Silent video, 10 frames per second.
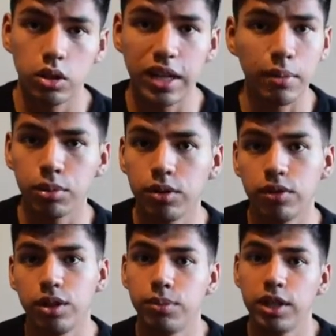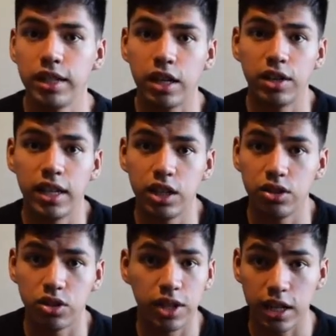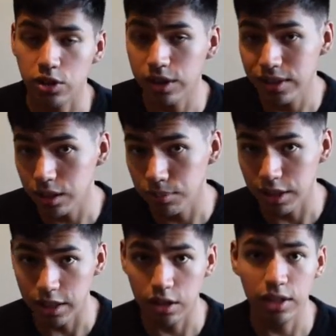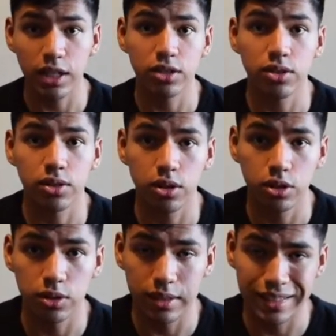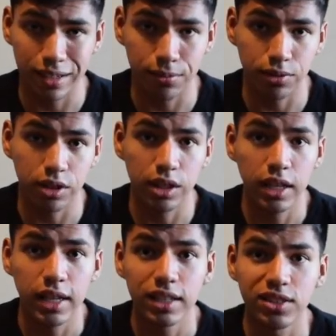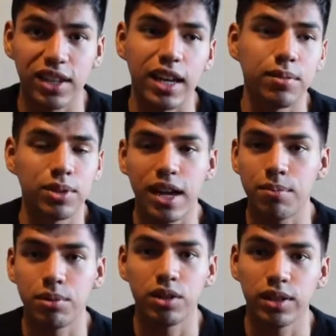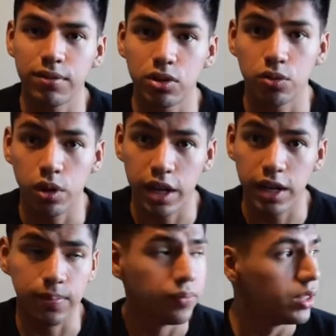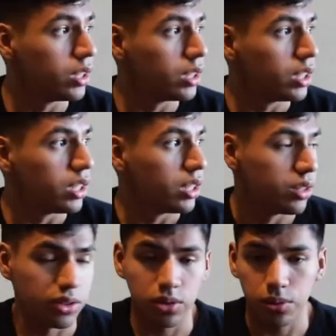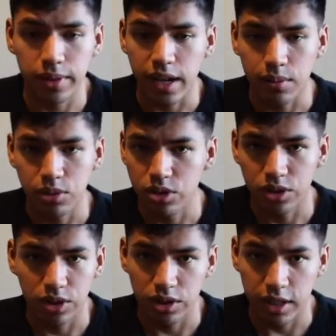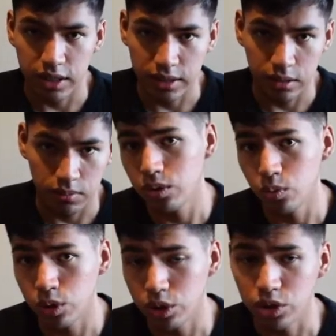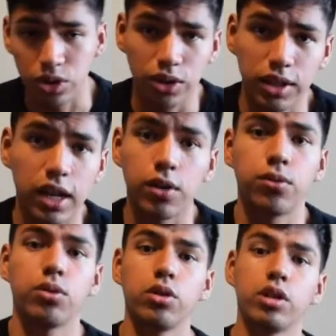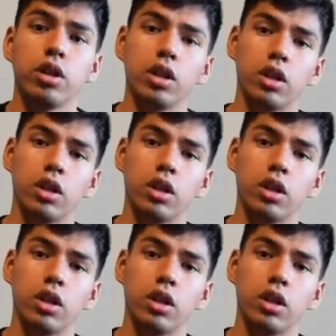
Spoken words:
Can't believe anybody nowadays. You can't trust anybody nowadays. There's definitely scams happening left and right. And so with that, I'm just gonna what you should look out for